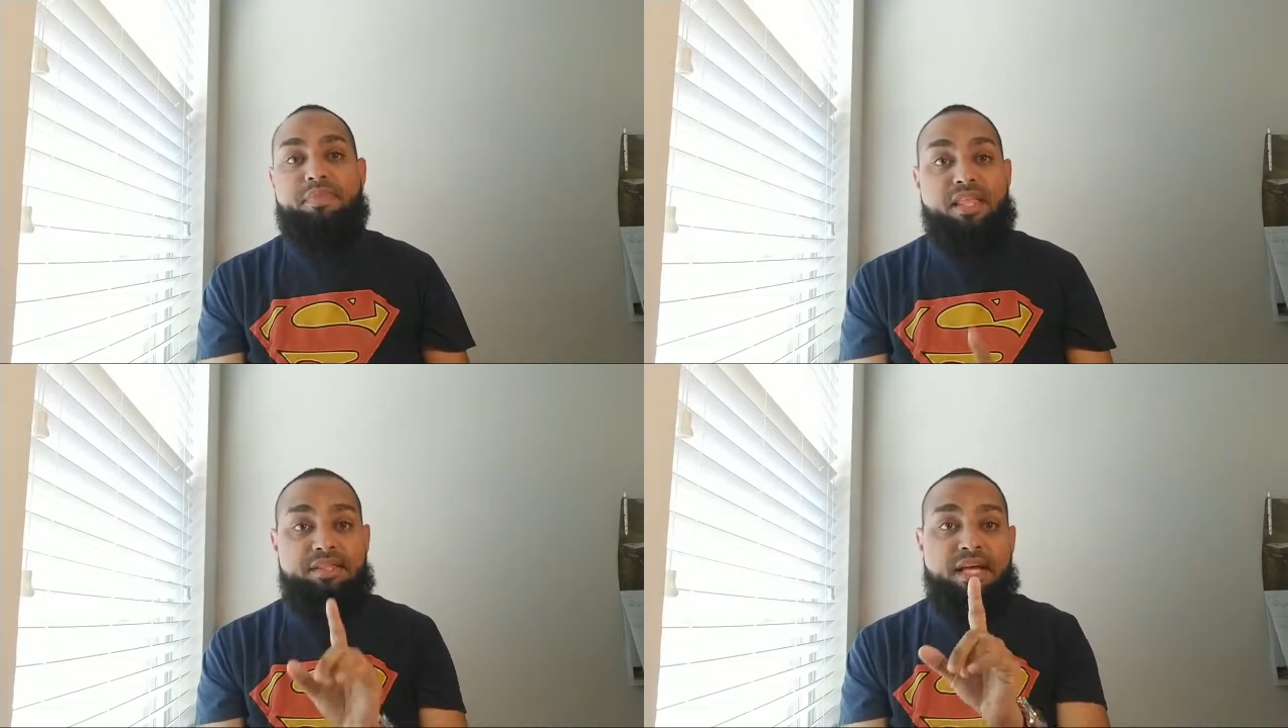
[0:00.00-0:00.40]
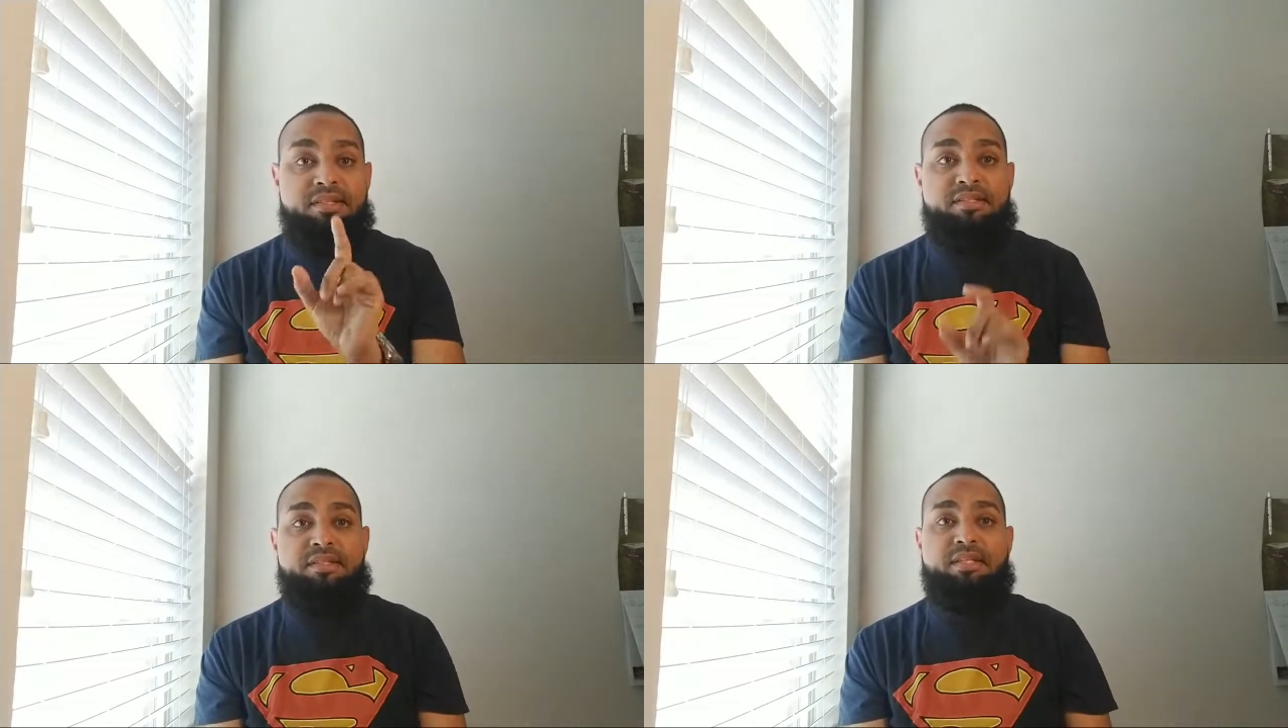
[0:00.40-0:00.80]
That's
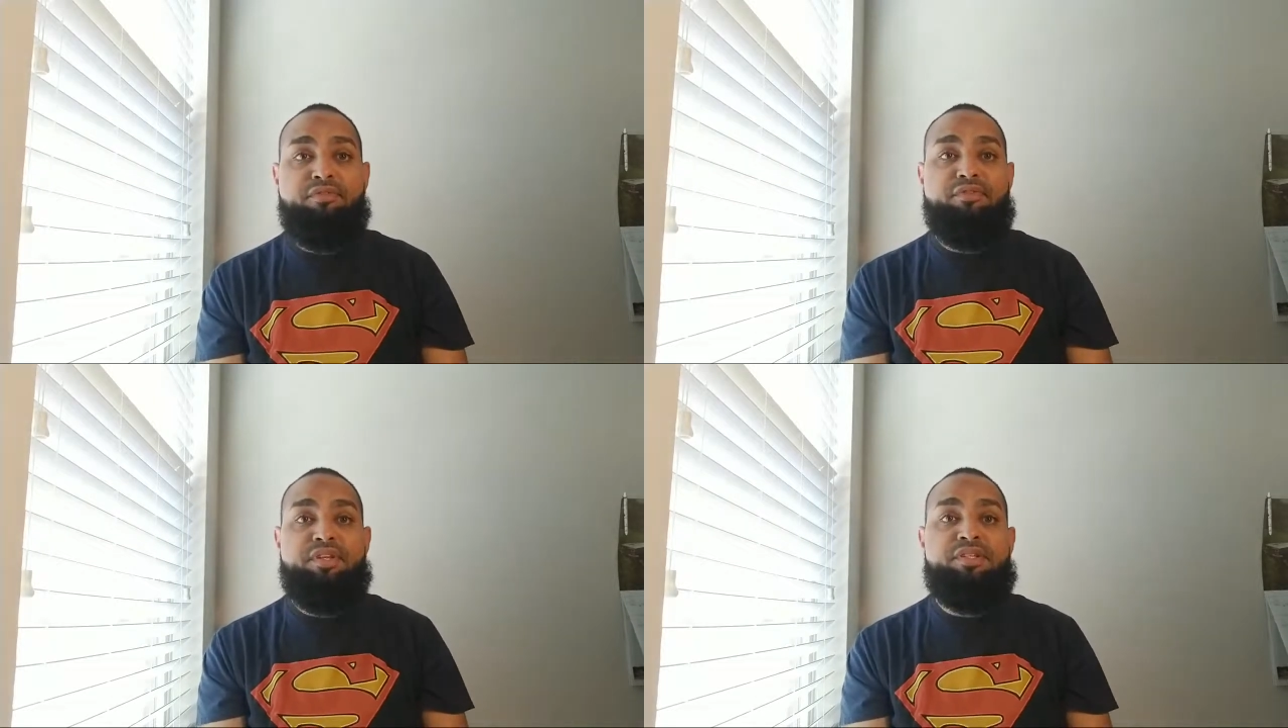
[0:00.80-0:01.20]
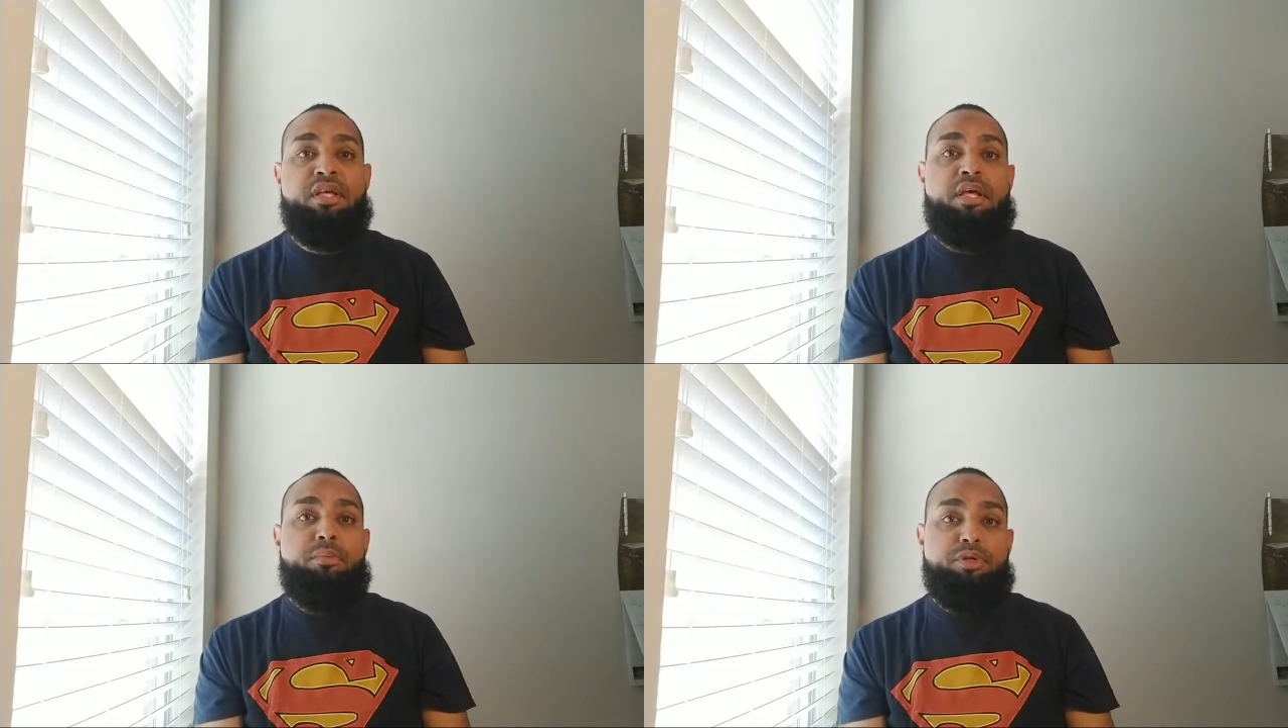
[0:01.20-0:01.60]
the difference
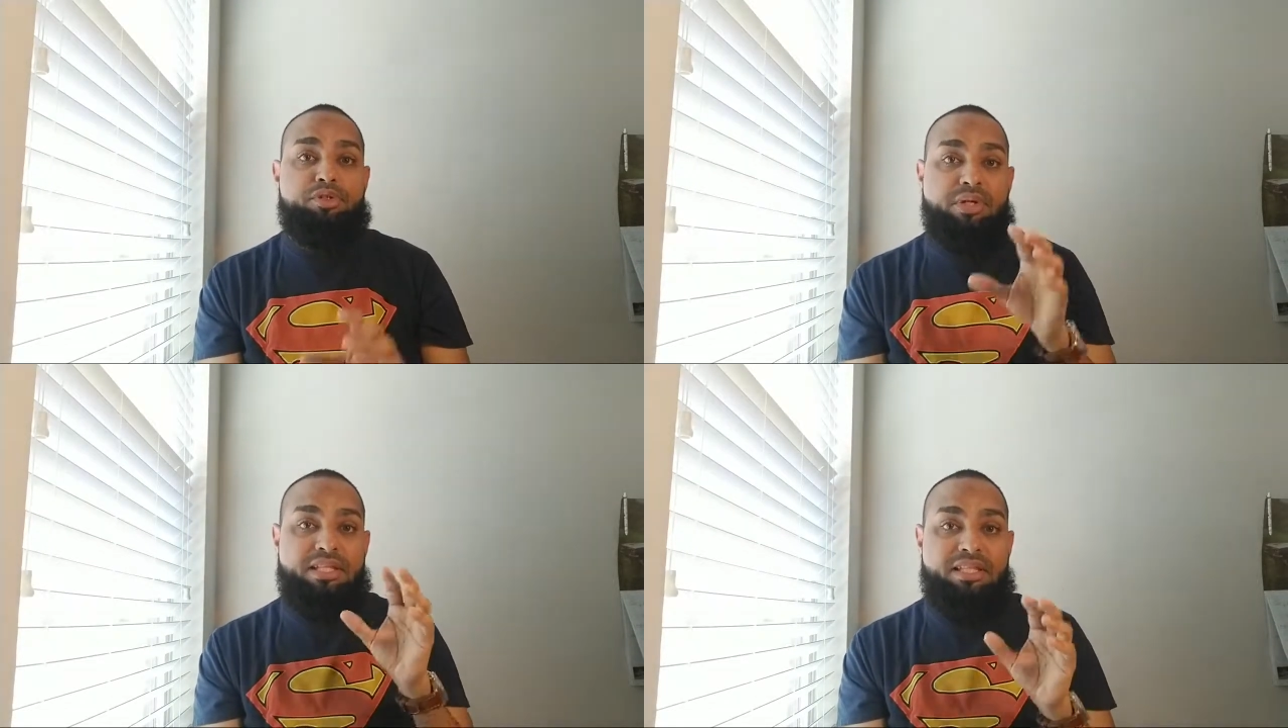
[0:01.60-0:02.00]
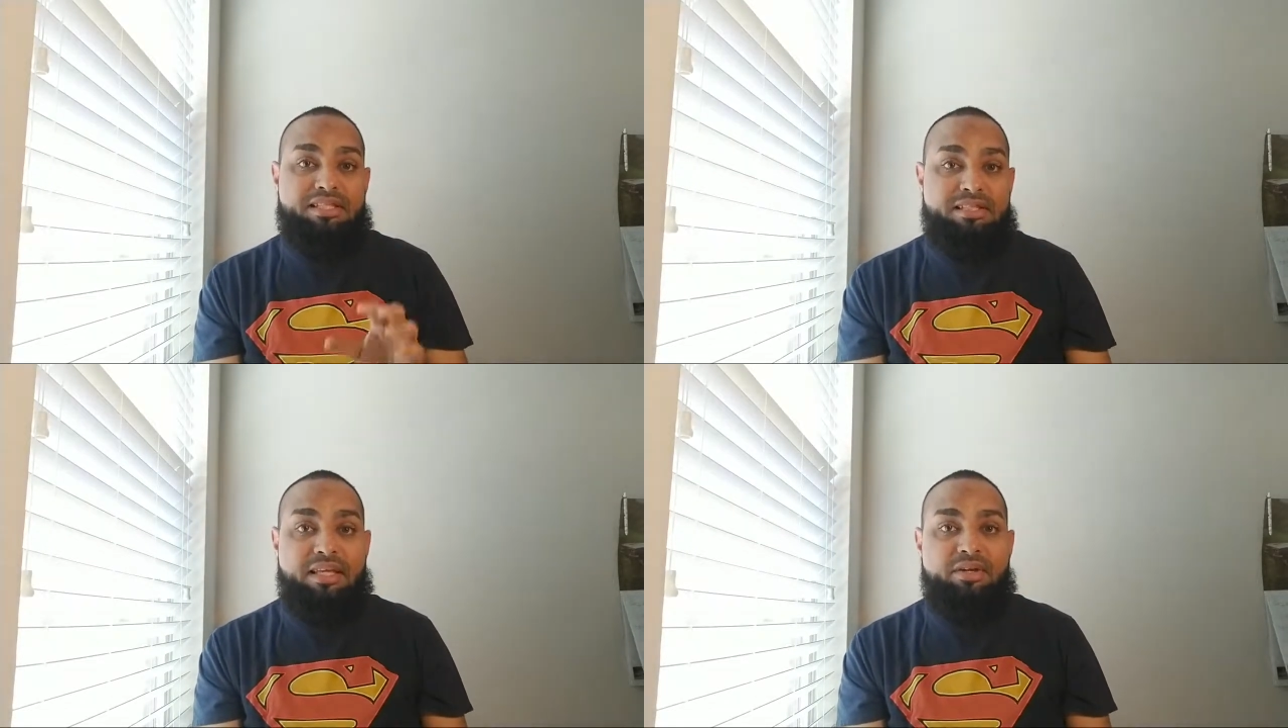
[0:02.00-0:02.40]
between the
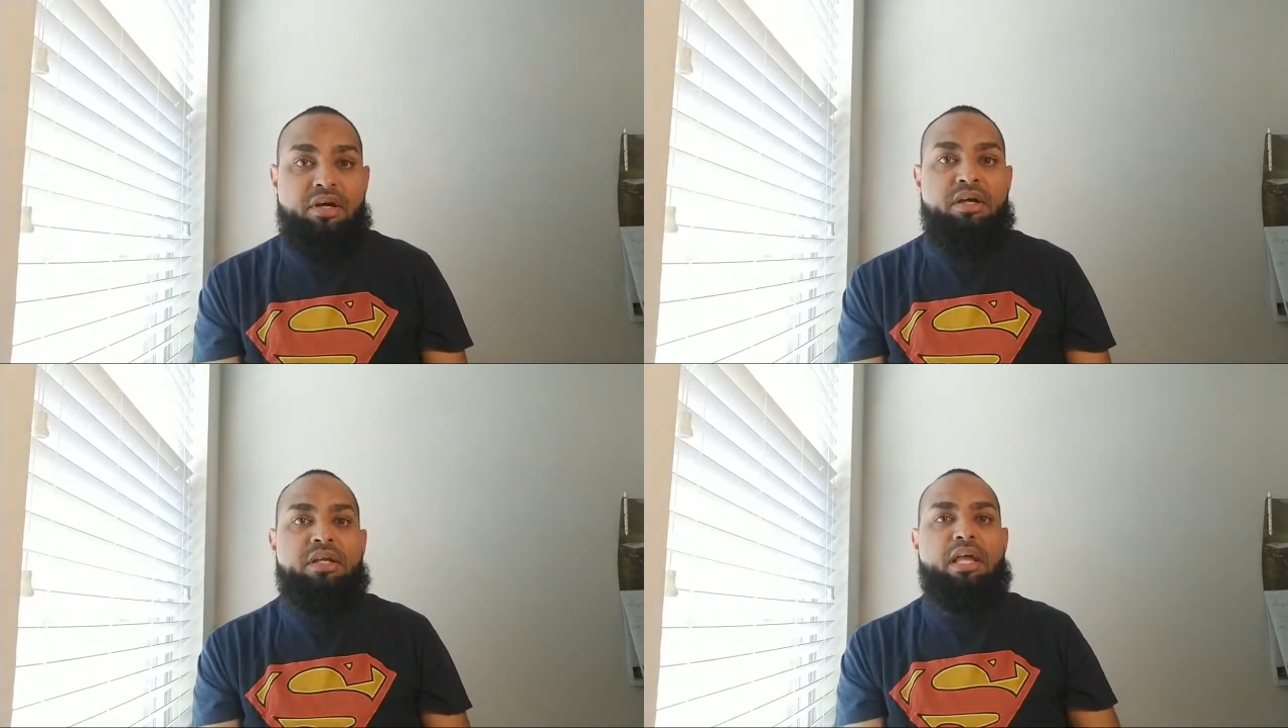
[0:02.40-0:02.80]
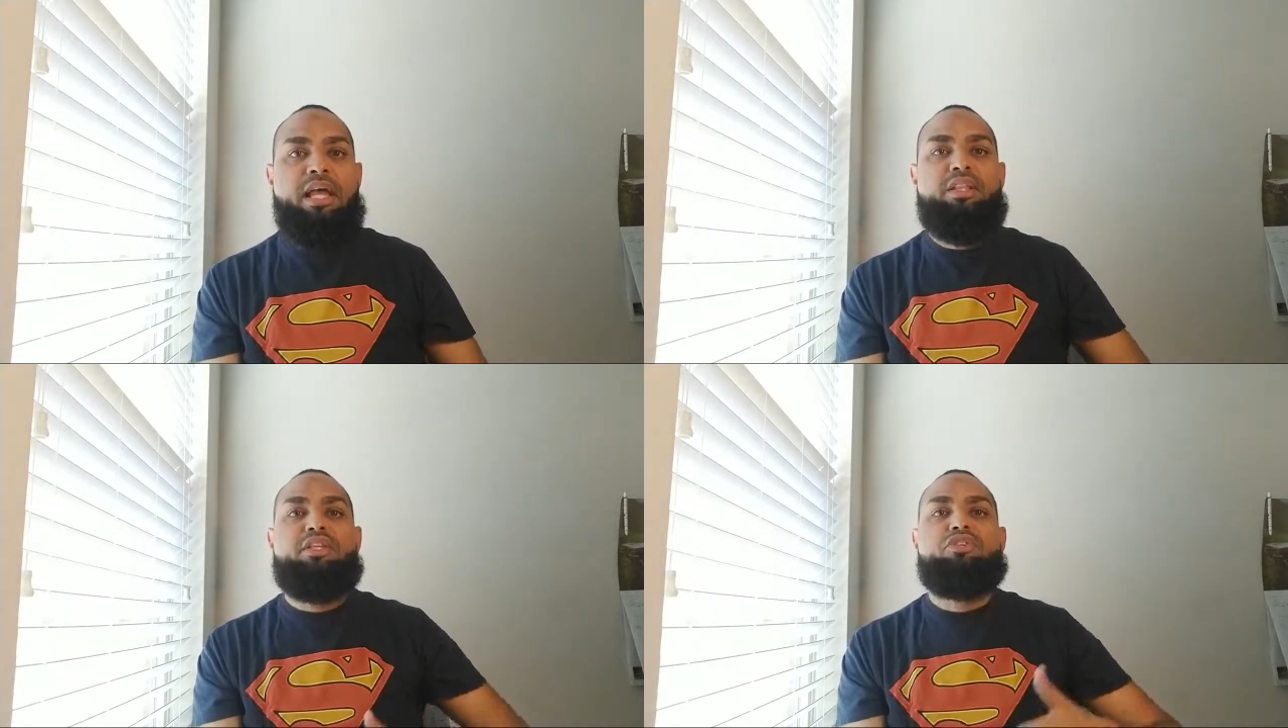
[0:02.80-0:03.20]
Seerah
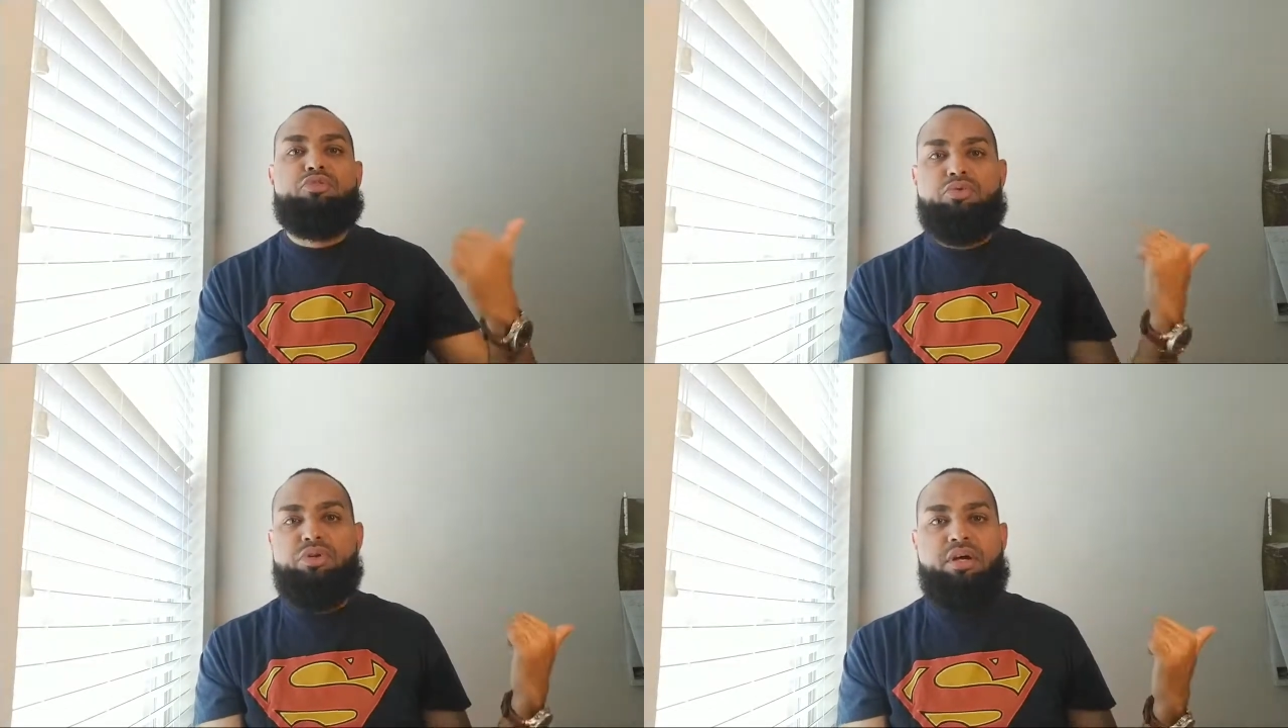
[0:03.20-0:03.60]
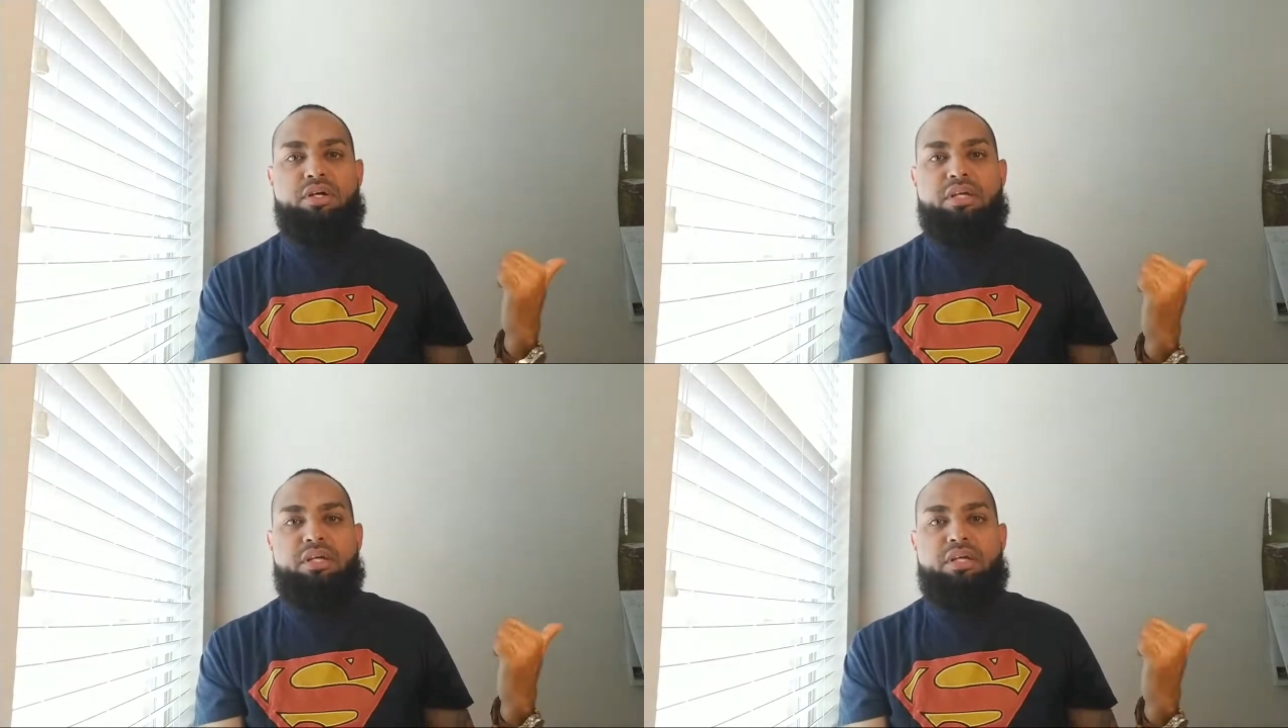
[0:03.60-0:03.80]
and the Surah.